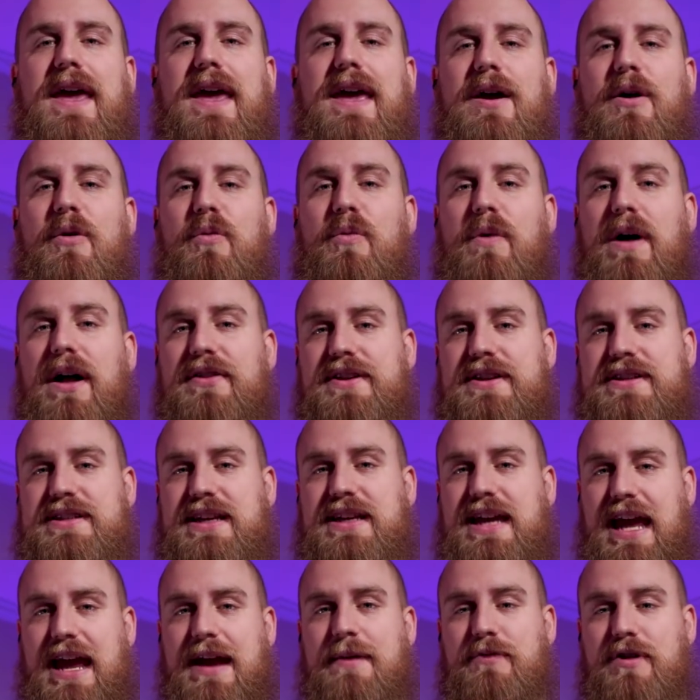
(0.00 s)
while this
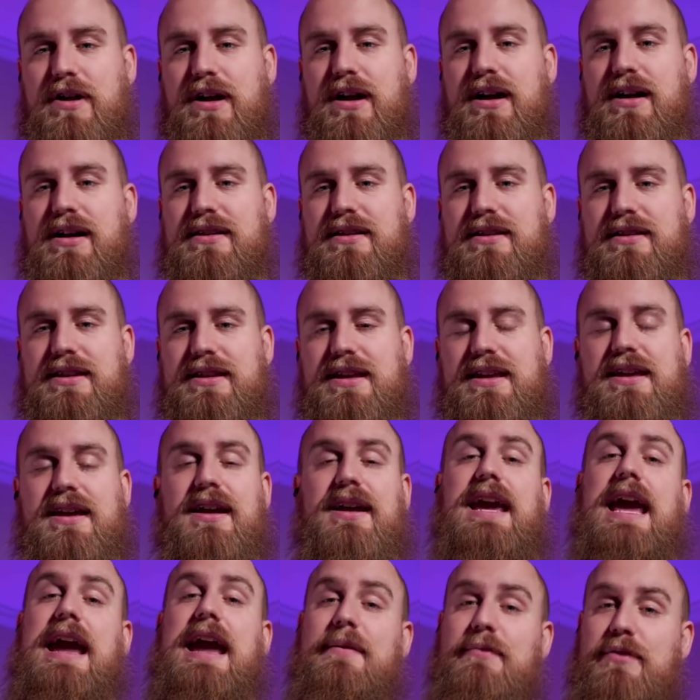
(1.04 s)
camera, the
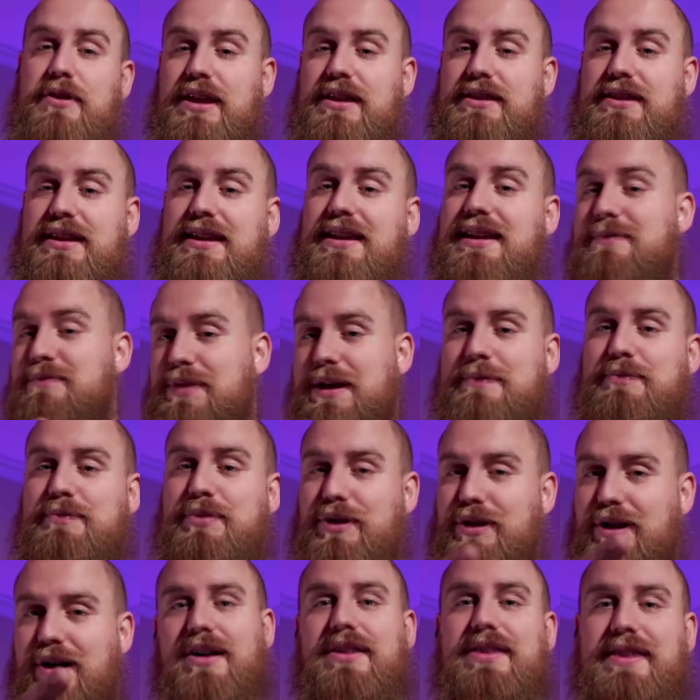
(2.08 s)
camera that the
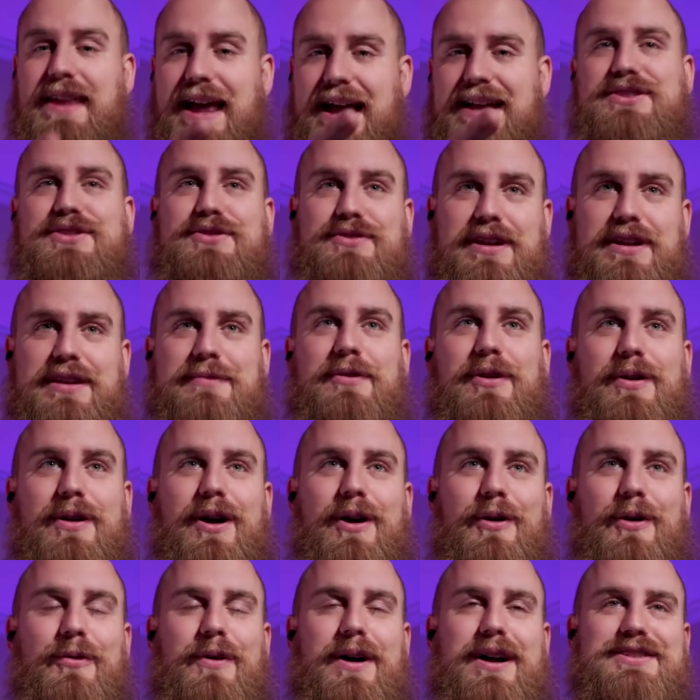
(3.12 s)
people on that stream
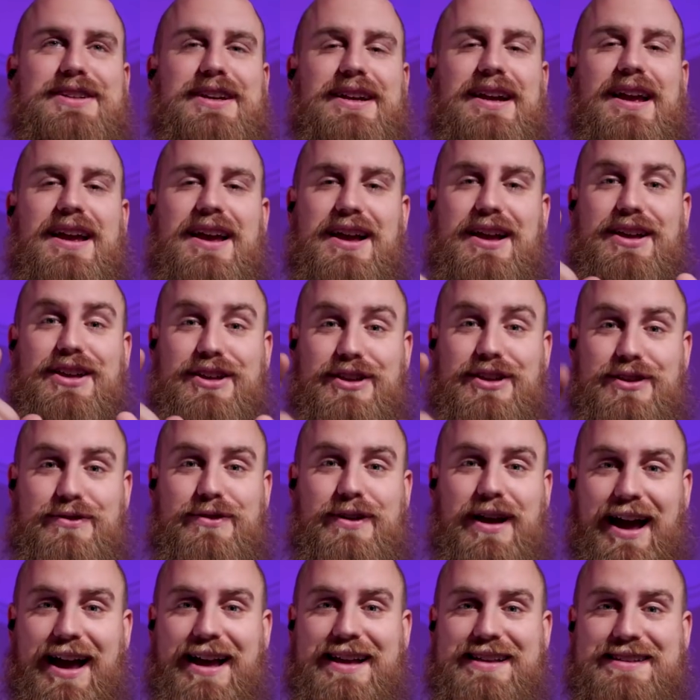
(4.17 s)
are watching, you
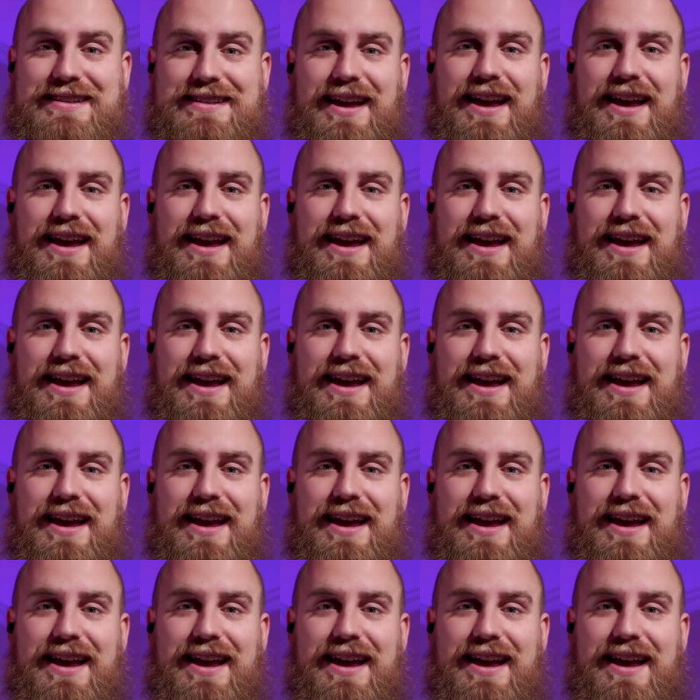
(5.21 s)
guys,